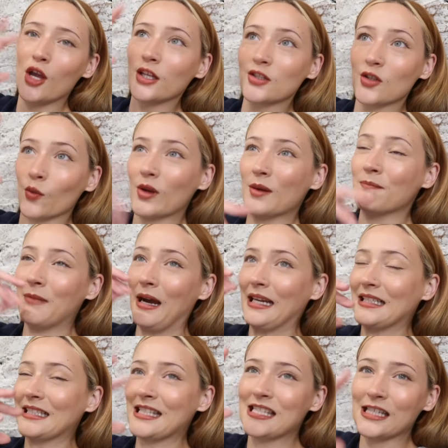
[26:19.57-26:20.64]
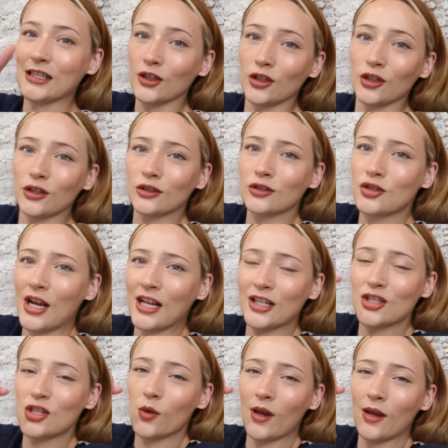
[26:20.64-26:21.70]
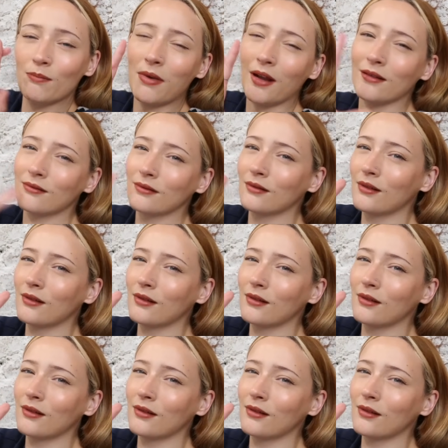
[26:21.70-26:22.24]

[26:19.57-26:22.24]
so we might still try to do it but